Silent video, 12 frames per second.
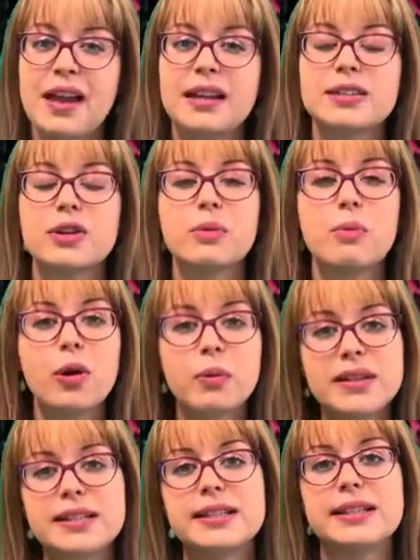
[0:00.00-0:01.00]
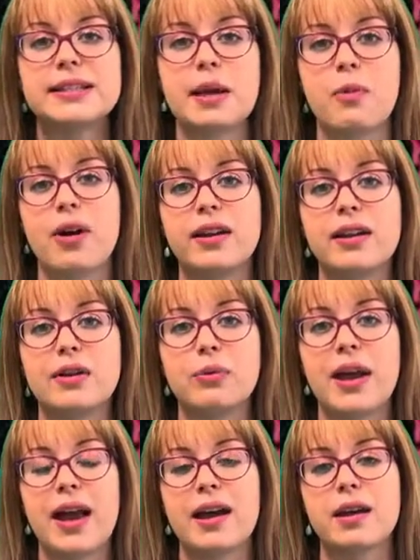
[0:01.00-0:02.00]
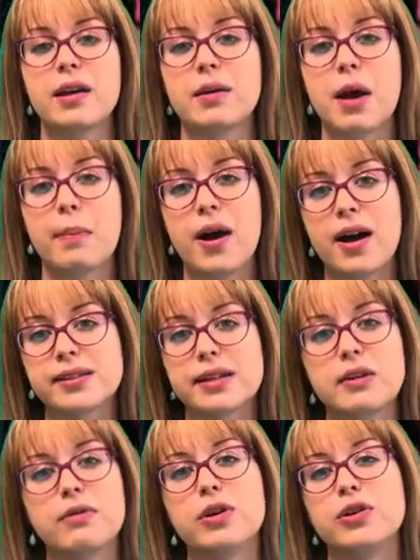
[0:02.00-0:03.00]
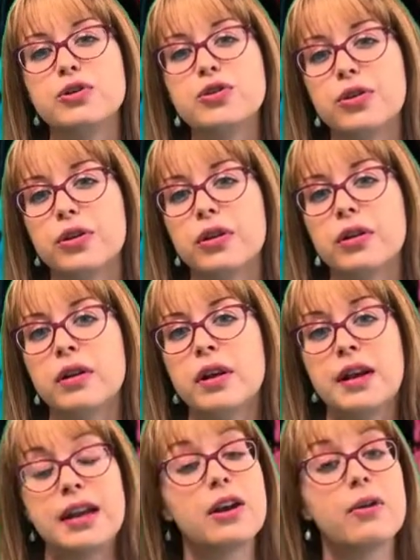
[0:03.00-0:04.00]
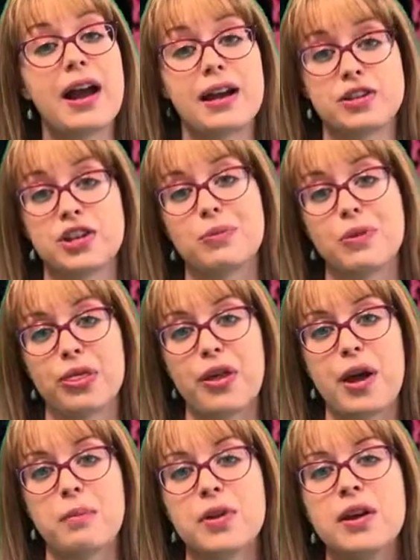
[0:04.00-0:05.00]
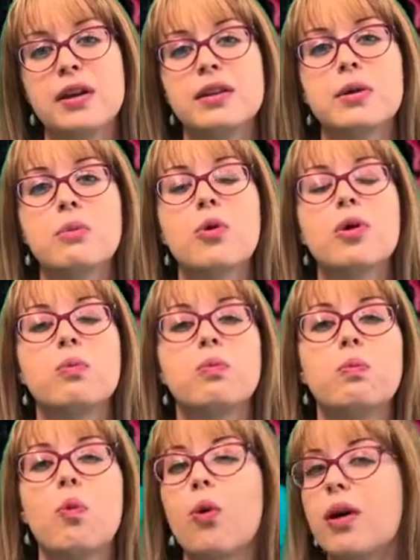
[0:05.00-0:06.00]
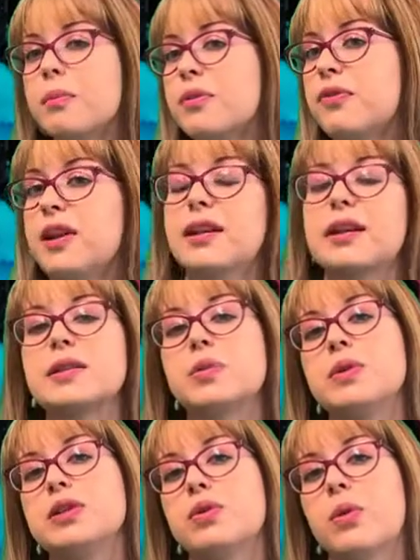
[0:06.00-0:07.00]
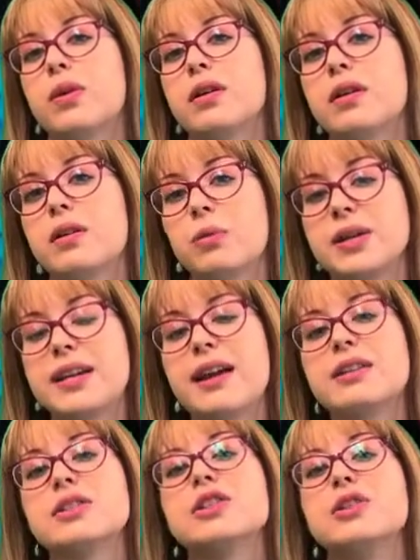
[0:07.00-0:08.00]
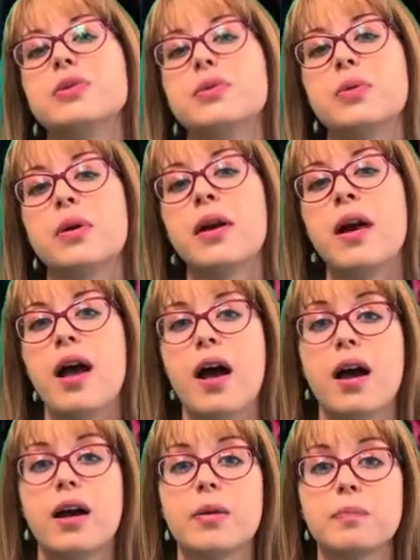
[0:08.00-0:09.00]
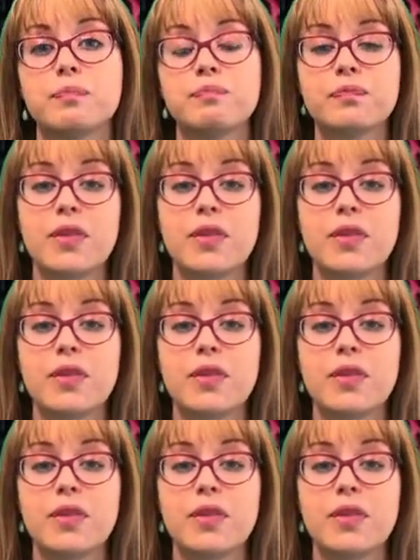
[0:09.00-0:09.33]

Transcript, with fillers: And so the more we see someone, if we had a, a positive or neutral interaction with them, the more warm feelings we, toward, we tend to um,